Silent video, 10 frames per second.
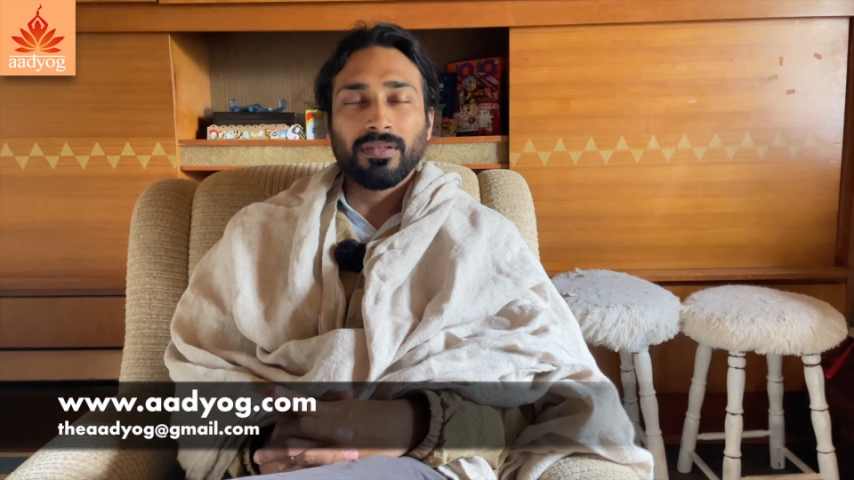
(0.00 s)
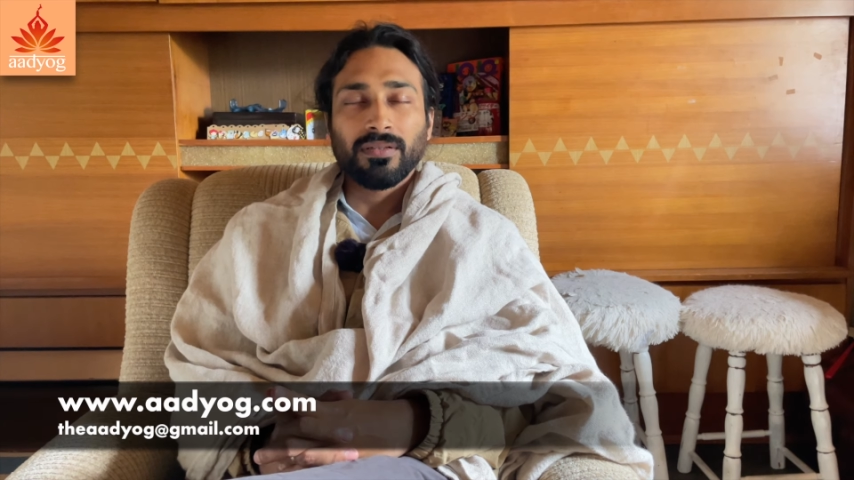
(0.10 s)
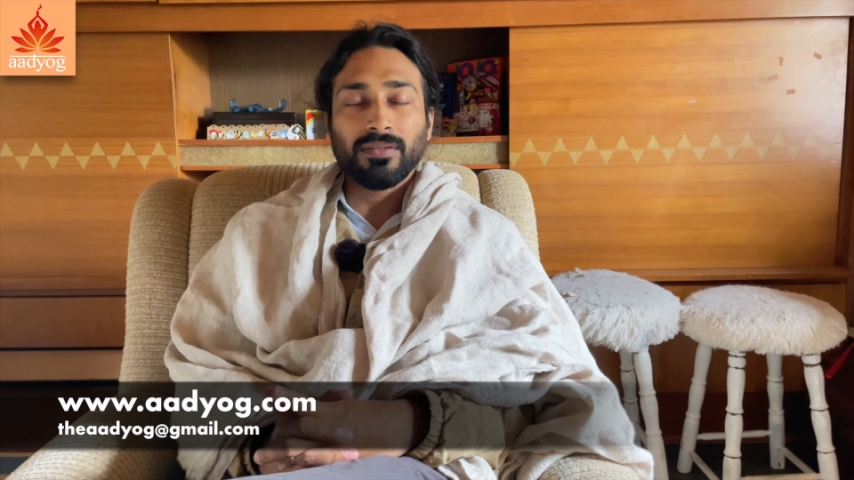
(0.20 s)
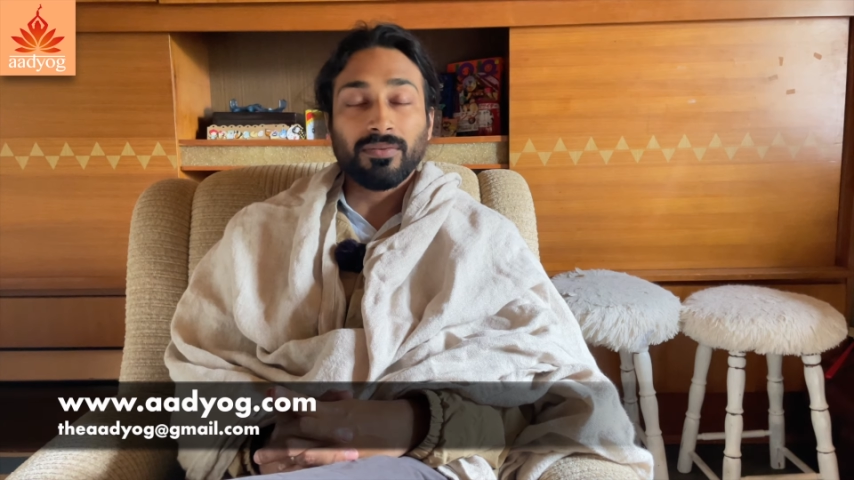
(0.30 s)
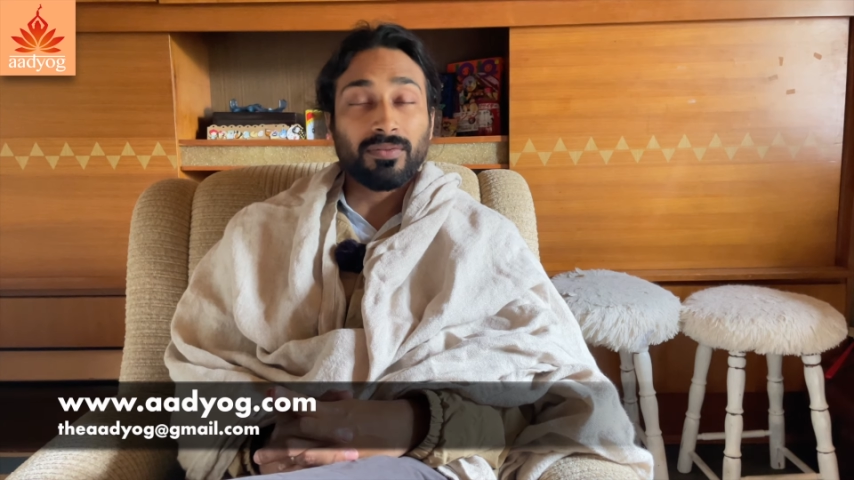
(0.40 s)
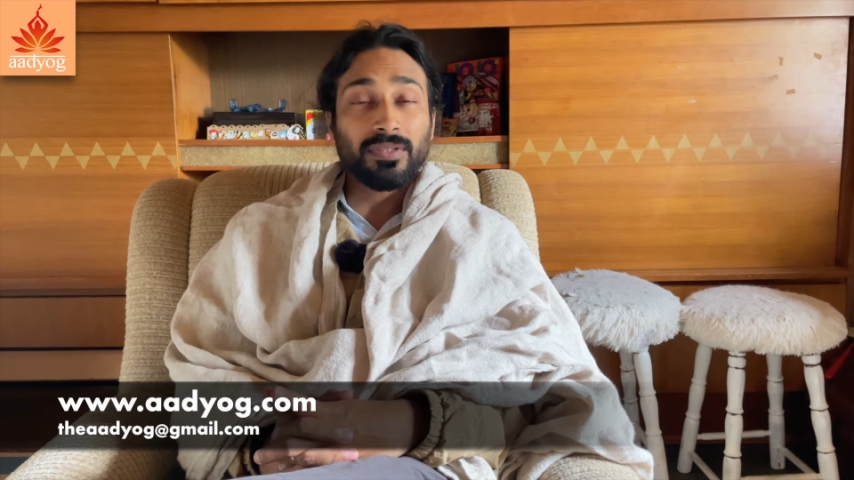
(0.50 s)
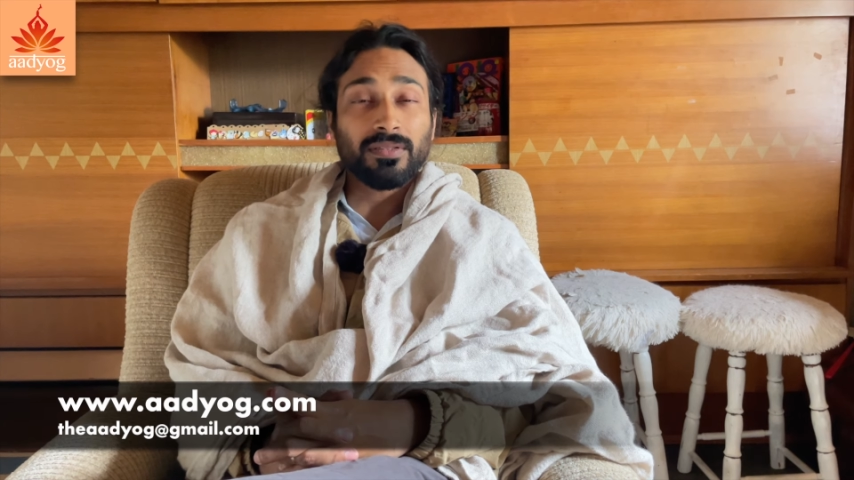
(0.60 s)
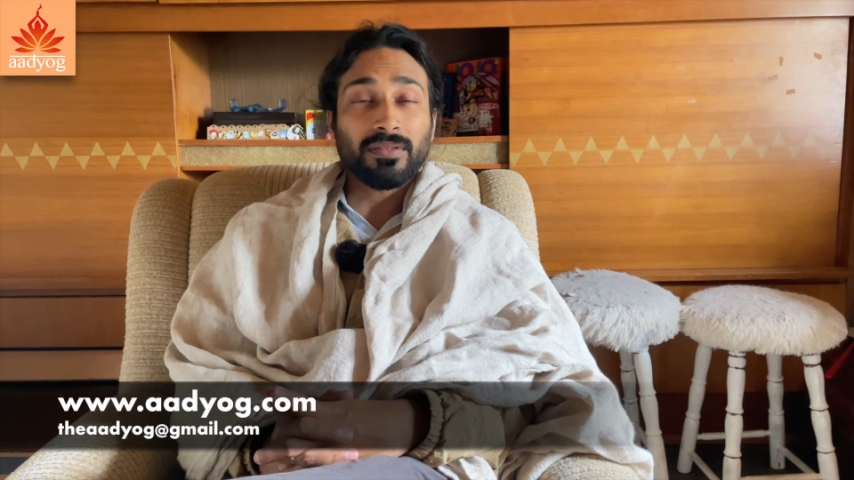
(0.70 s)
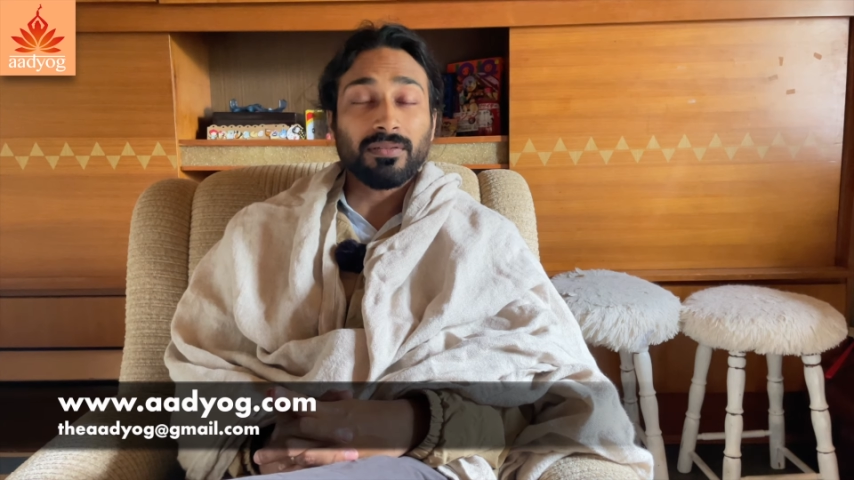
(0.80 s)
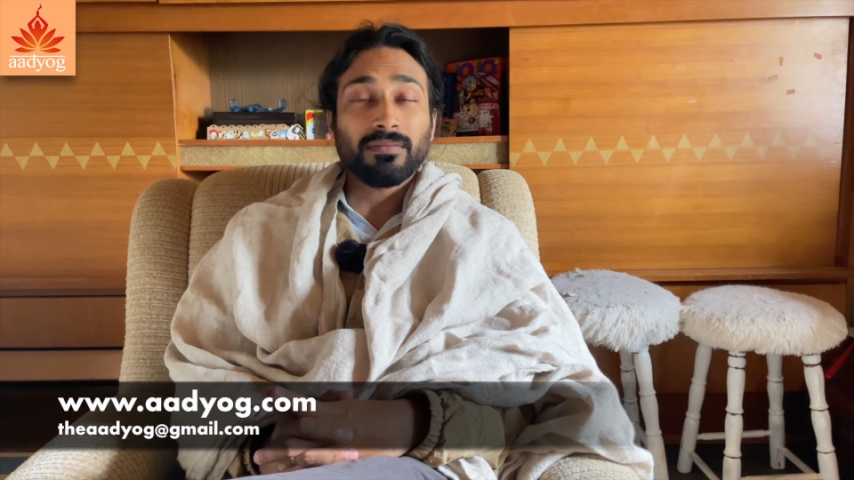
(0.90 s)
the
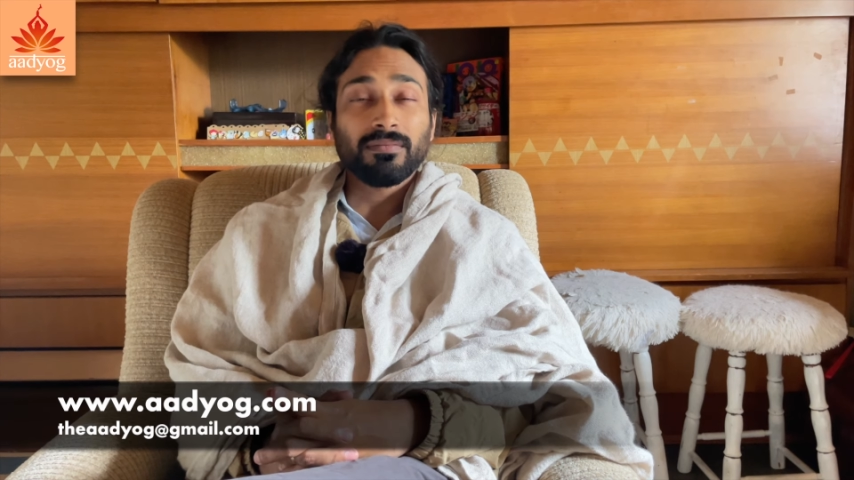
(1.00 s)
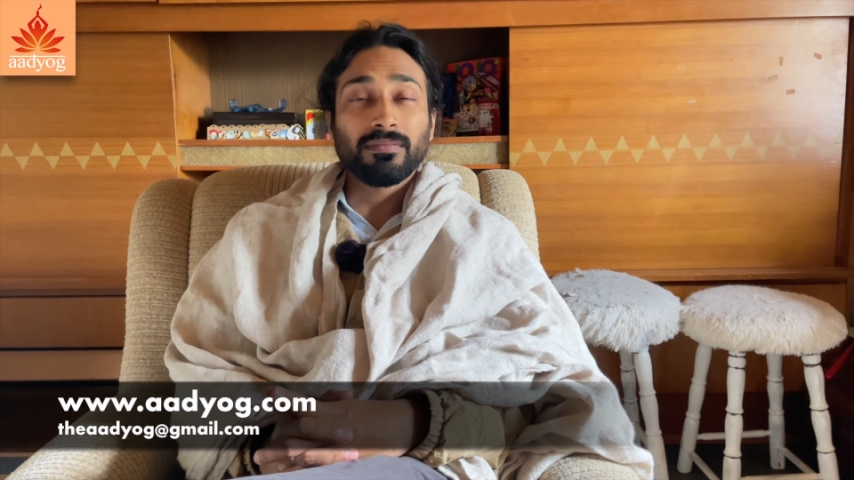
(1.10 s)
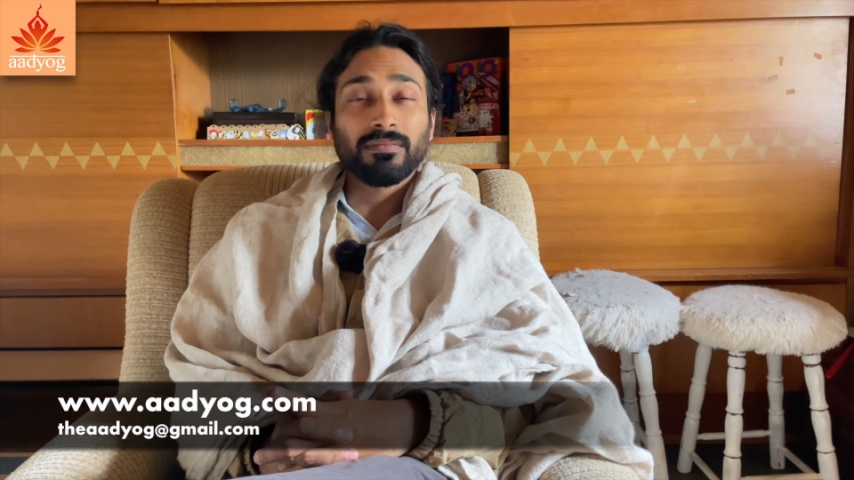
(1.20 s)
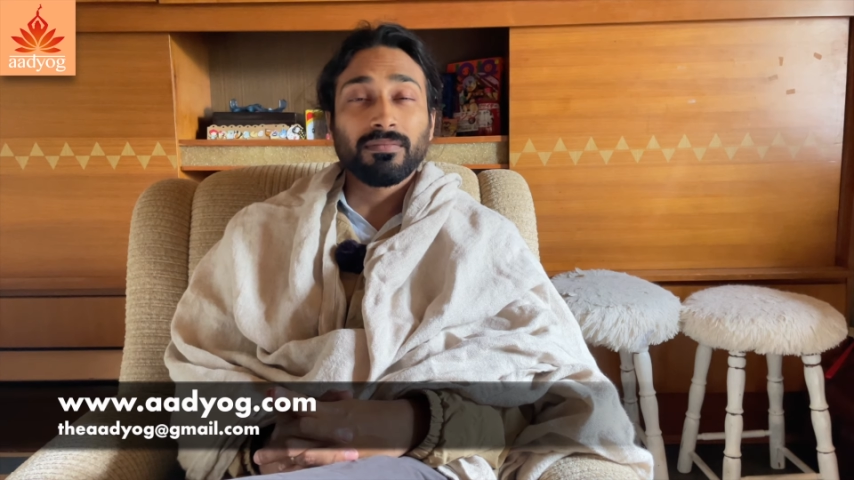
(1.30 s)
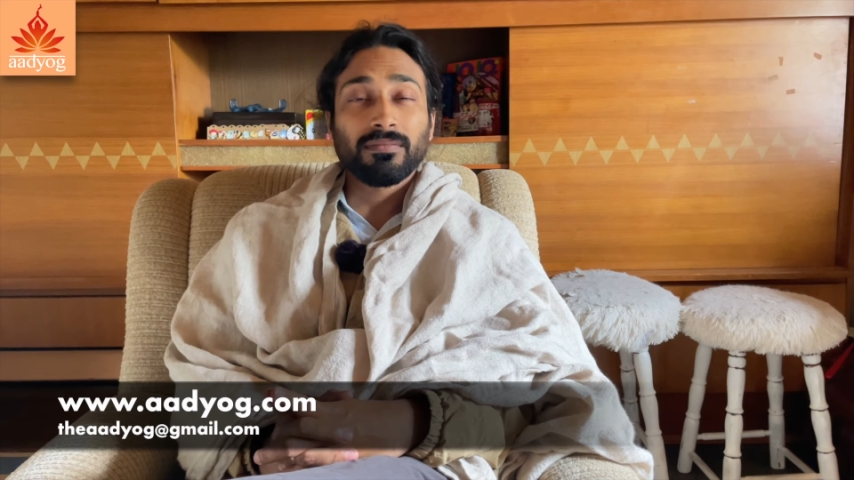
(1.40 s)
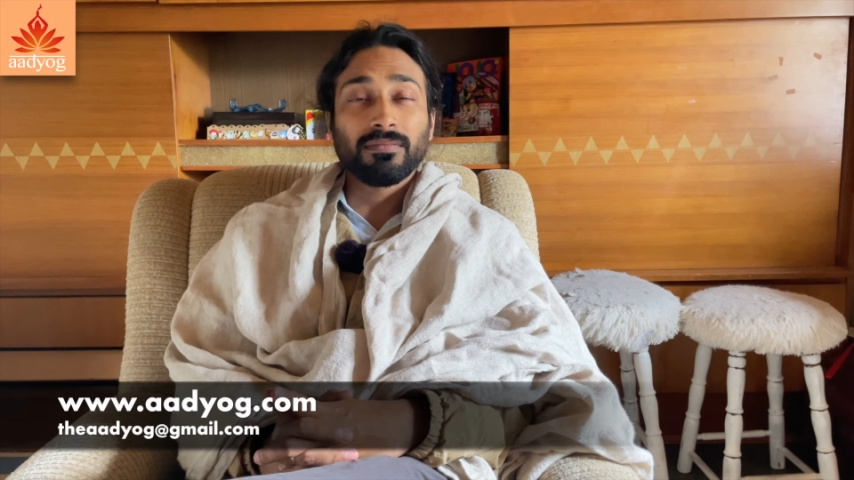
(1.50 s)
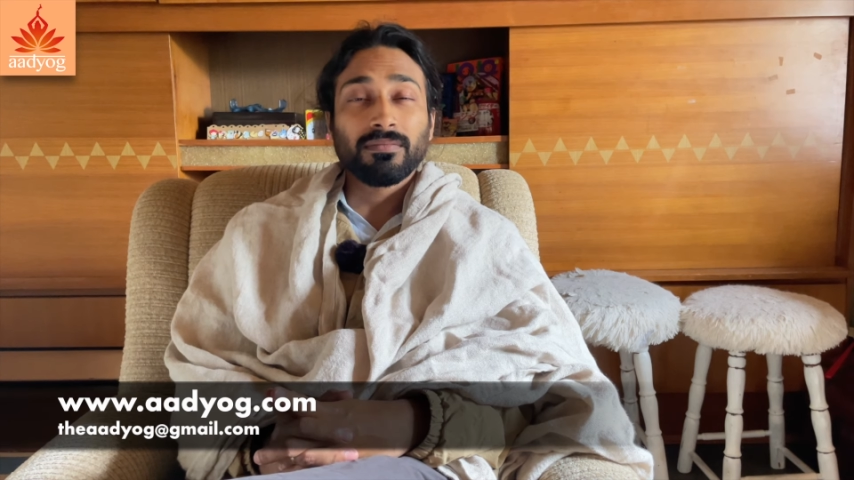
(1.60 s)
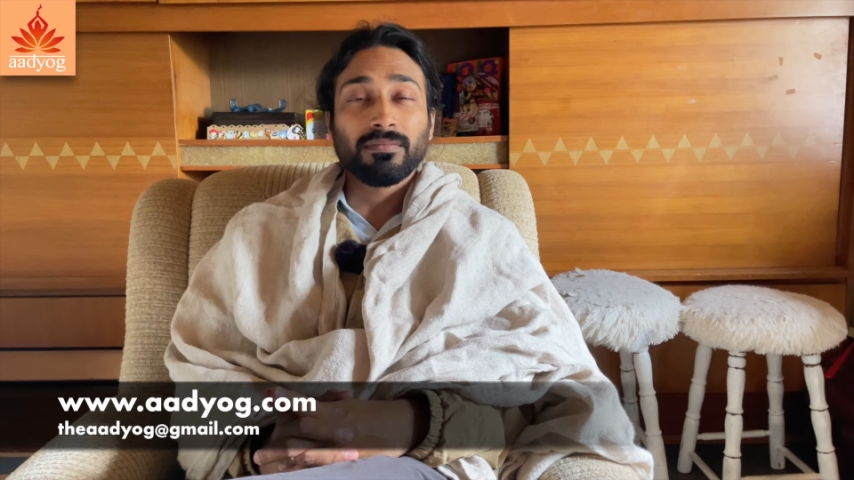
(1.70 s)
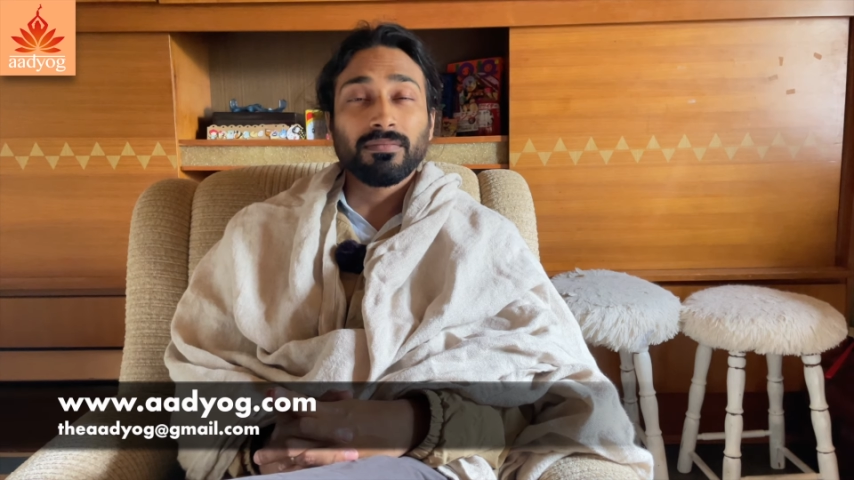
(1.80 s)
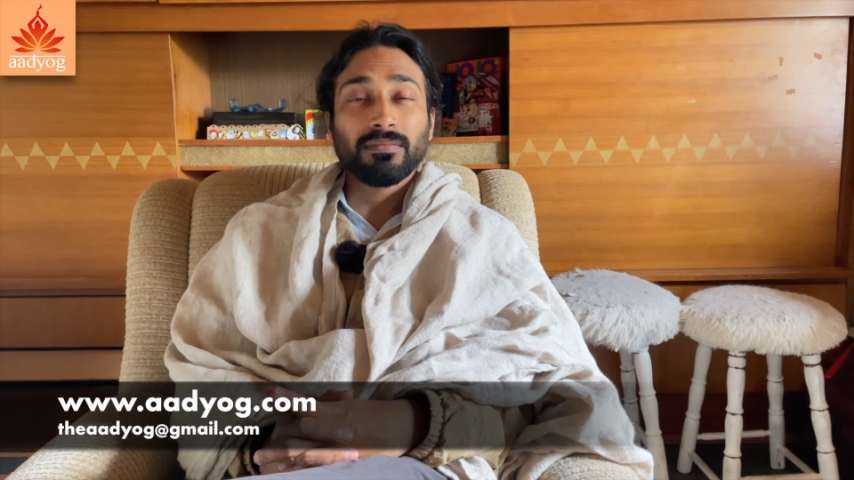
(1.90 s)
reason
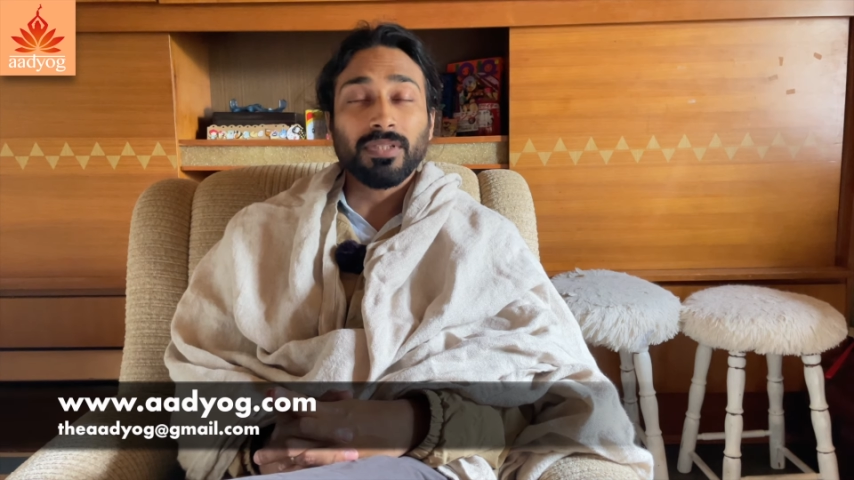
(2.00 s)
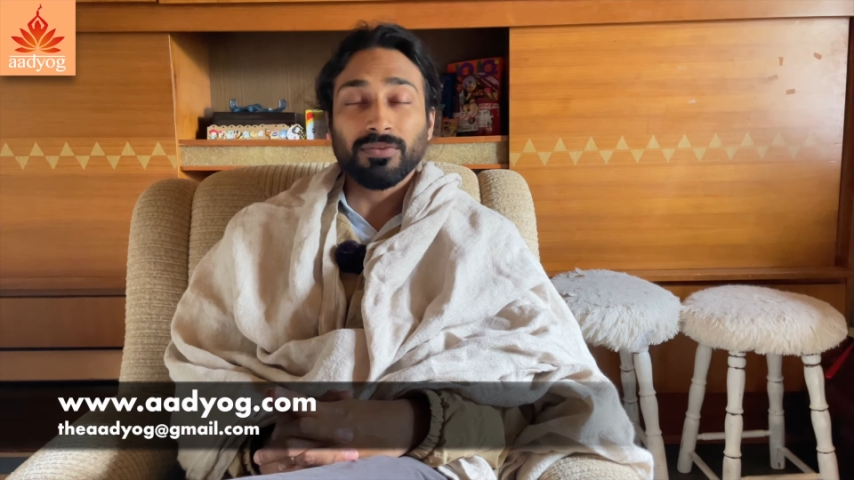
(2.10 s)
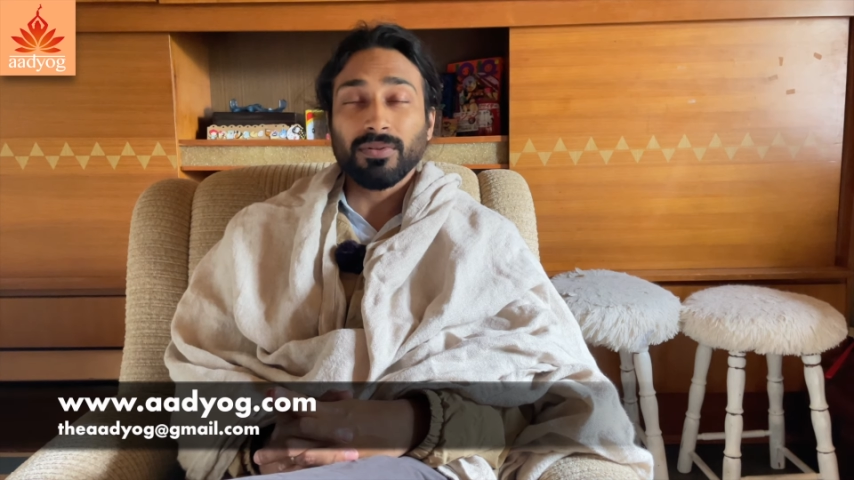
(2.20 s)
that